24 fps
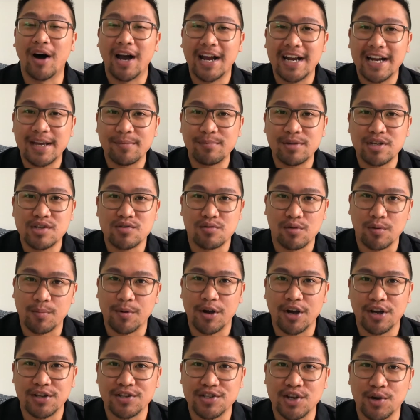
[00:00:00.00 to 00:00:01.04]
name is
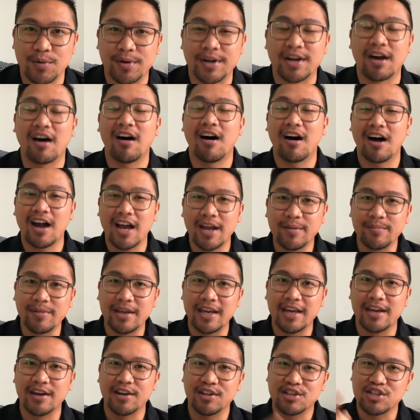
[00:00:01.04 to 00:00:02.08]
Roberto and I am
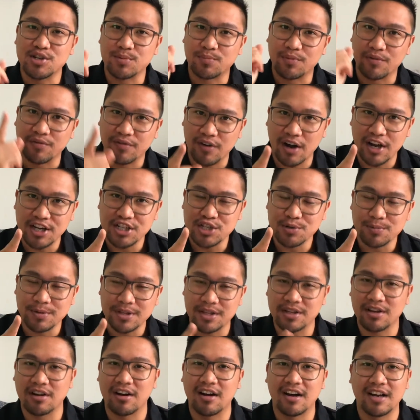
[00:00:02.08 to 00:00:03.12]
here to provide you
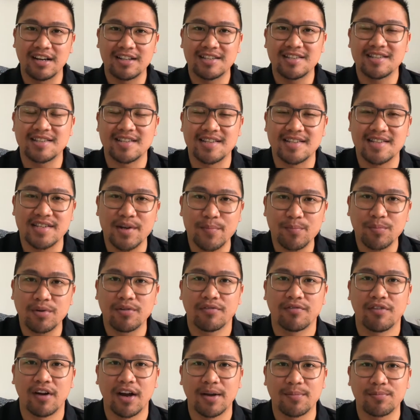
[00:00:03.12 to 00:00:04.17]
with guides to
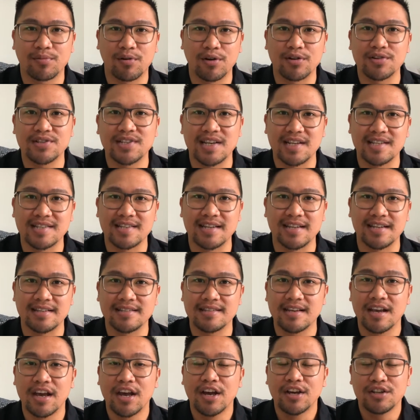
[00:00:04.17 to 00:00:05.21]
simplify
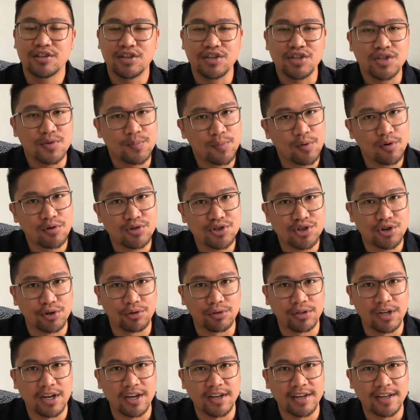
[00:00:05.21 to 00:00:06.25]
processes, to support
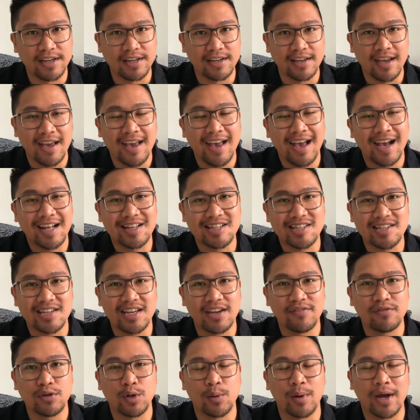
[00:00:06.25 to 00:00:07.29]
your learning and to
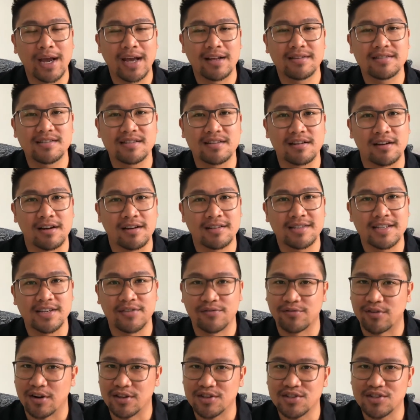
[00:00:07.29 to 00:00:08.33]
give you a head start in front